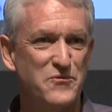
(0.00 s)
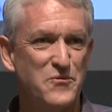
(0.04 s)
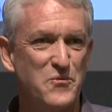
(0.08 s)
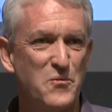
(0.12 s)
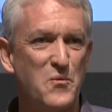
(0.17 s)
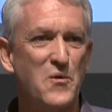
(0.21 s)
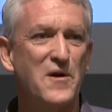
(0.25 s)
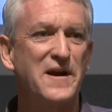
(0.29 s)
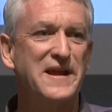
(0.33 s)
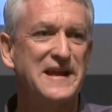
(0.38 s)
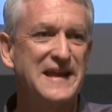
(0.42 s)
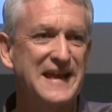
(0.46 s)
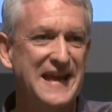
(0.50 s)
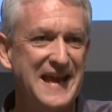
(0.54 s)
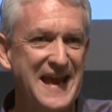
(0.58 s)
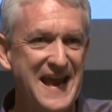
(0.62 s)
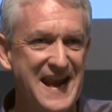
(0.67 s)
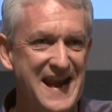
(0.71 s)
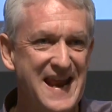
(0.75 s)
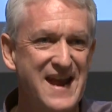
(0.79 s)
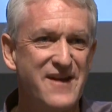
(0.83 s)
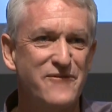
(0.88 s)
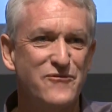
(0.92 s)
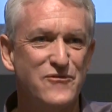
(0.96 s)
want to
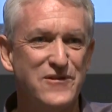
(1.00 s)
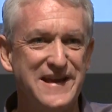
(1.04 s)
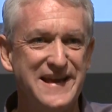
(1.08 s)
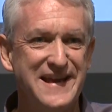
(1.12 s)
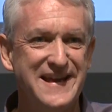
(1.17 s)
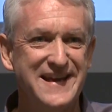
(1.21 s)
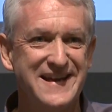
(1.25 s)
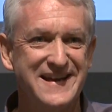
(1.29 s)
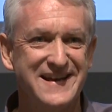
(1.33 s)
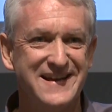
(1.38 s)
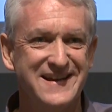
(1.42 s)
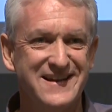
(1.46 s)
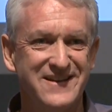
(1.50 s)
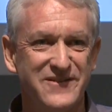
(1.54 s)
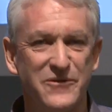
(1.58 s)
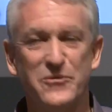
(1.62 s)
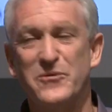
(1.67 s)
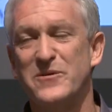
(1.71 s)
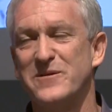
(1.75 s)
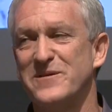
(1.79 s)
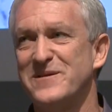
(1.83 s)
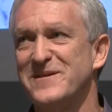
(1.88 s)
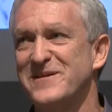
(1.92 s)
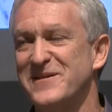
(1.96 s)
get every year,
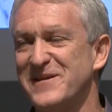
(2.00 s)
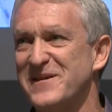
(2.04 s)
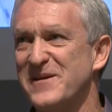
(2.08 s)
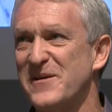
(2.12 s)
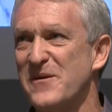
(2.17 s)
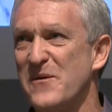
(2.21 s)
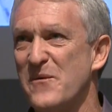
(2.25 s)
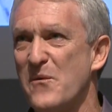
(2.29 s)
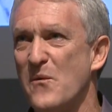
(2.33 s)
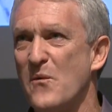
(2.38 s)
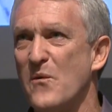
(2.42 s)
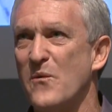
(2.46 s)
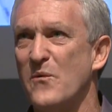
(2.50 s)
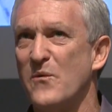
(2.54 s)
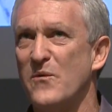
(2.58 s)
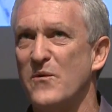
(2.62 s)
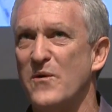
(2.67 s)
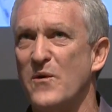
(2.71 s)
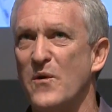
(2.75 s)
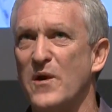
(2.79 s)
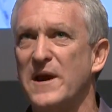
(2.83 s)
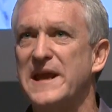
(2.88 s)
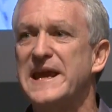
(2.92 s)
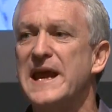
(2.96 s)
or
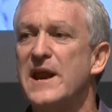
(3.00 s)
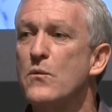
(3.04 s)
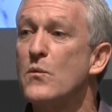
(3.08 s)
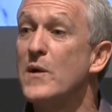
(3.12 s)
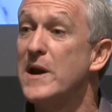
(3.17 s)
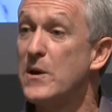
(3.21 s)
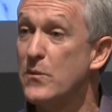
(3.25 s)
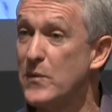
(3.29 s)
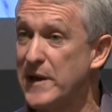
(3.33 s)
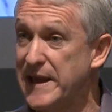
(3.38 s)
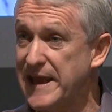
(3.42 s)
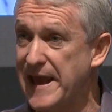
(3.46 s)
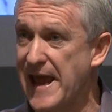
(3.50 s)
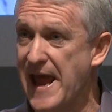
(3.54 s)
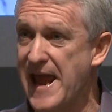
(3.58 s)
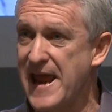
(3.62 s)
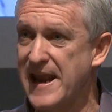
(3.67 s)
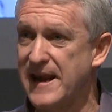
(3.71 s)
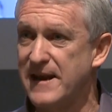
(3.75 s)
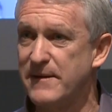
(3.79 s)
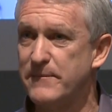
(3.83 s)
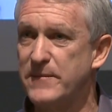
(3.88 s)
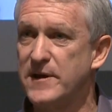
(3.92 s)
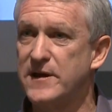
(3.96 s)
get when we
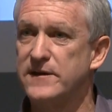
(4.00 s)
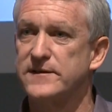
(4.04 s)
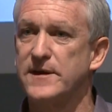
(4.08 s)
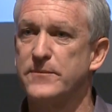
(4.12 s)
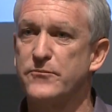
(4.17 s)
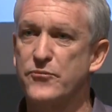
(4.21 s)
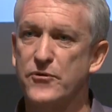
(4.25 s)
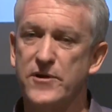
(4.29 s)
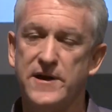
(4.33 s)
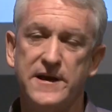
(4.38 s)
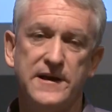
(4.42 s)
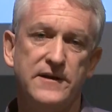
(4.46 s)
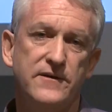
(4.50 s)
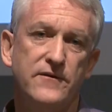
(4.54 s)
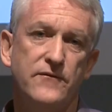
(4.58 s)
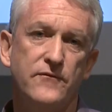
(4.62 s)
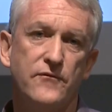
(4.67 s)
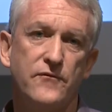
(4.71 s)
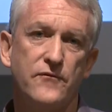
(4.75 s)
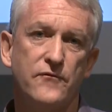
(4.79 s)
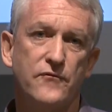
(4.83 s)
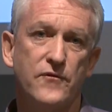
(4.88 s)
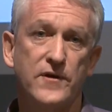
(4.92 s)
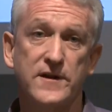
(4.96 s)
can, because they breed
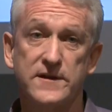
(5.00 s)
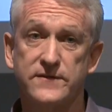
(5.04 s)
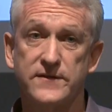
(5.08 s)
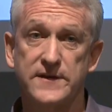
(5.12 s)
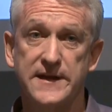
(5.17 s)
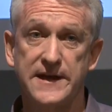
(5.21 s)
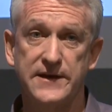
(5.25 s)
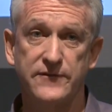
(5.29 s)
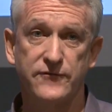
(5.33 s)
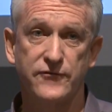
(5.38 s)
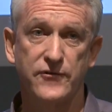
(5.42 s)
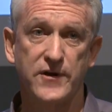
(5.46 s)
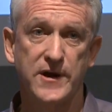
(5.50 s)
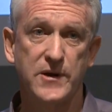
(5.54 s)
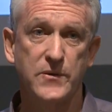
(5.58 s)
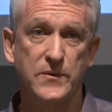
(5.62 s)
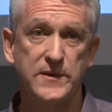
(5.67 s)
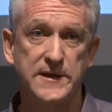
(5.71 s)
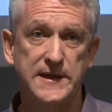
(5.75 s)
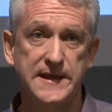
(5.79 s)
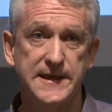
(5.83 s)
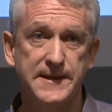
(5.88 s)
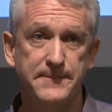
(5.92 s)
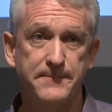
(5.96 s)
relatively
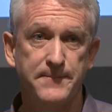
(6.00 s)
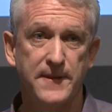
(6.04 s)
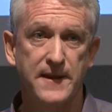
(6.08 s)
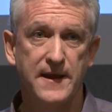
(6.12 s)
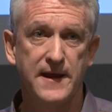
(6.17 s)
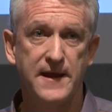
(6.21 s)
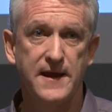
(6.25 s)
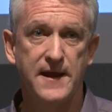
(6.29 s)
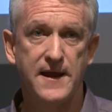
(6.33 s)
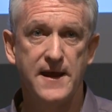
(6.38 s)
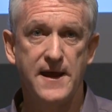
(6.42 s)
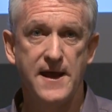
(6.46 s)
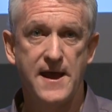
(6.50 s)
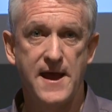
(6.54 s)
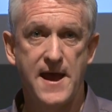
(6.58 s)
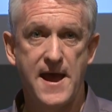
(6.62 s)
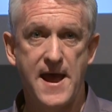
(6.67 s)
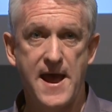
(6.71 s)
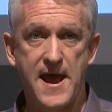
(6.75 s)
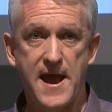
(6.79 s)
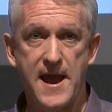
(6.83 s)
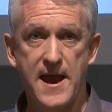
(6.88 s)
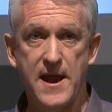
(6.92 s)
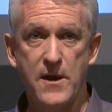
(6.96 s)
infrequently.
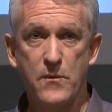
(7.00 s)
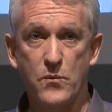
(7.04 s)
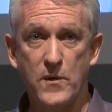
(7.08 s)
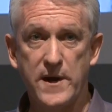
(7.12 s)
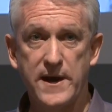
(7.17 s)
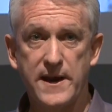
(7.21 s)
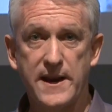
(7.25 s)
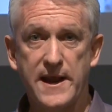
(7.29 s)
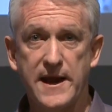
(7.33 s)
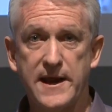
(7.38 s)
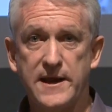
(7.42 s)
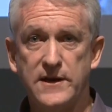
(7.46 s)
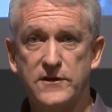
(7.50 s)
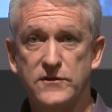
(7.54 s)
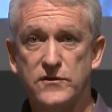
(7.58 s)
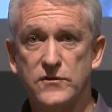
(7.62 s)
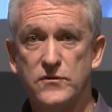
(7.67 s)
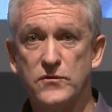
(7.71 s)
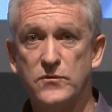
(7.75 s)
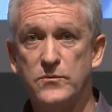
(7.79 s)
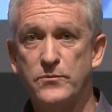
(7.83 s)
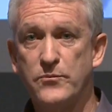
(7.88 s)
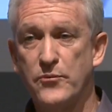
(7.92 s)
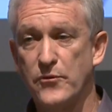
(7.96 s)
And when they
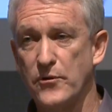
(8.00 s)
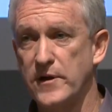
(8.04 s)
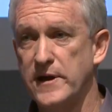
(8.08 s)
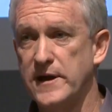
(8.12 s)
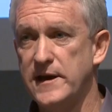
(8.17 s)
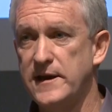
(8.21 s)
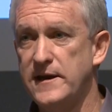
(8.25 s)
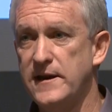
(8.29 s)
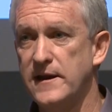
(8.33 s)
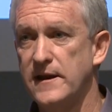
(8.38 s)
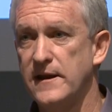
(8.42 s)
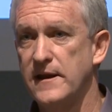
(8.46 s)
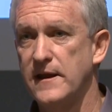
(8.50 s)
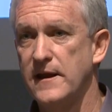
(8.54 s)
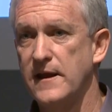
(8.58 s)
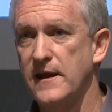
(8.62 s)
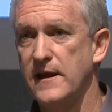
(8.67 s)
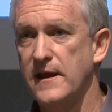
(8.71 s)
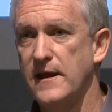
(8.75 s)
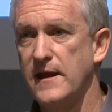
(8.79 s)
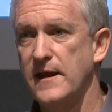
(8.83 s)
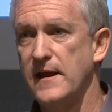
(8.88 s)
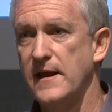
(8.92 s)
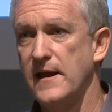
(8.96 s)
do breed,
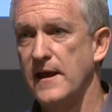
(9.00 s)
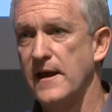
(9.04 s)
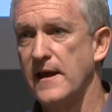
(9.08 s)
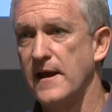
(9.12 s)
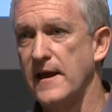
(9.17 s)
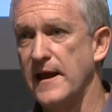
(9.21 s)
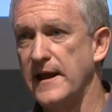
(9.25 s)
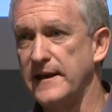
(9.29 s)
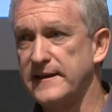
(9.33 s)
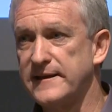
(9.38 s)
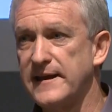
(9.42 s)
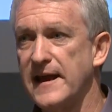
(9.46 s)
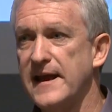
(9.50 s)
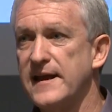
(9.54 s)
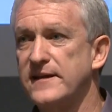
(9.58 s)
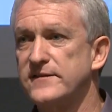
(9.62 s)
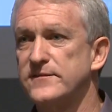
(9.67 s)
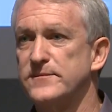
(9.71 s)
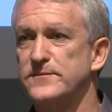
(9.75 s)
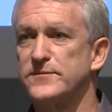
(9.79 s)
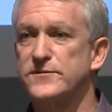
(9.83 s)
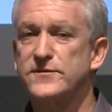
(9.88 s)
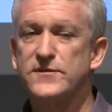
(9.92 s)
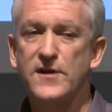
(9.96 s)
it takes
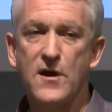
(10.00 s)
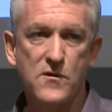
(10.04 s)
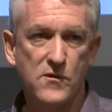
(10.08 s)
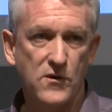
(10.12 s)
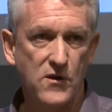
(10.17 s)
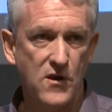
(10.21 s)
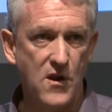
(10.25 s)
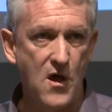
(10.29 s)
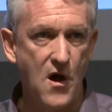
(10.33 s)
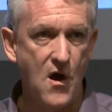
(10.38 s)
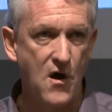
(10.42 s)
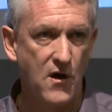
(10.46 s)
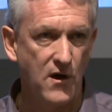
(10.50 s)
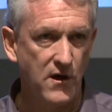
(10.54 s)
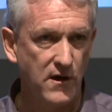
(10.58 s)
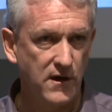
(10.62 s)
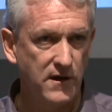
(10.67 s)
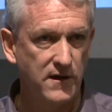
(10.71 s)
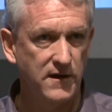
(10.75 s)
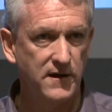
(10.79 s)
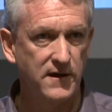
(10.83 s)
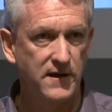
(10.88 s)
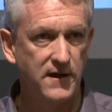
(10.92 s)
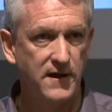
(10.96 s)
them so long
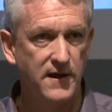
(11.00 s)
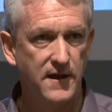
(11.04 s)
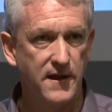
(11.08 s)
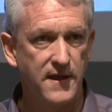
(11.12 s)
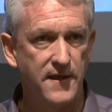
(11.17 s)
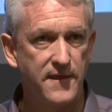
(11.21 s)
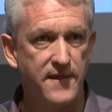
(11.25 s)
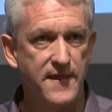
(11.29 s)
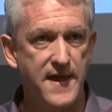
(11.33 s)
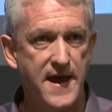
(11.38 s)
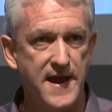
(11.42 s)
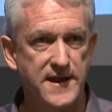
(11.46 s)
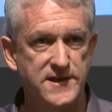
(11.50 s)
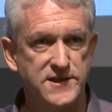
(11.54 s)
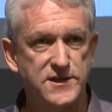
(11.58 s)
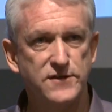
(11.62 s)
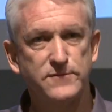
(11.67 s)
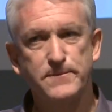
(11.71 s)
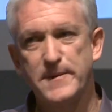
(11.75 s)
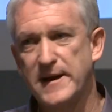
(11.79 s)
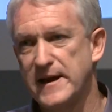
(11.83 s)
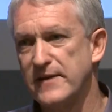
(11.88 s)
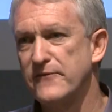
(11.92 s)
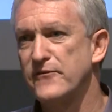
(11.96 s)
that
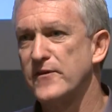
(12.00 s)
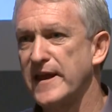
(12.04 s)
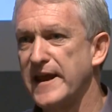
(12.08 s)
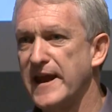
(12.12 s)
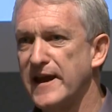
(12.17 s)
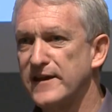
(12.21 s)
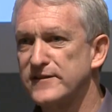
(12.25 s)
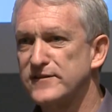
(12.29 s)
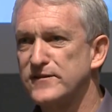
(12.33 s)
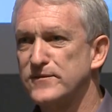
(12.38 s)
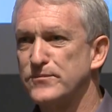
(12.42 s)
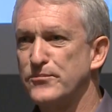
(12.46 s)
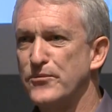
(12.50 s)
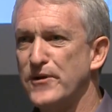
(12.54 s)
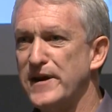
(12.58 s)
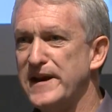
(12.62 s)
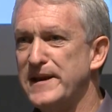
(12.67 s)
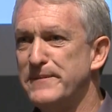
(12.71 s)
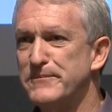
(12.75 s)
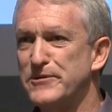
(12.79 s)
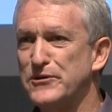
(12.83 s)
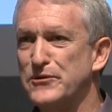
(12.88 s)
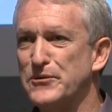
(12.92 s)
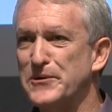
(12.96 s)
just about everything else is bred
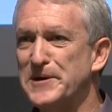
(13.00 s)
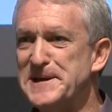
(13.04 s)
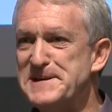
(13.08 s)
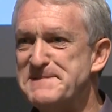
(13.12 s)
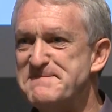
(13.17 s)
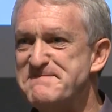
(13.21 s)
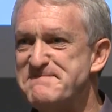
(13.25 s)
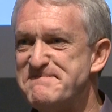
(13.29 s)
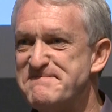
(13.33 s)
in between,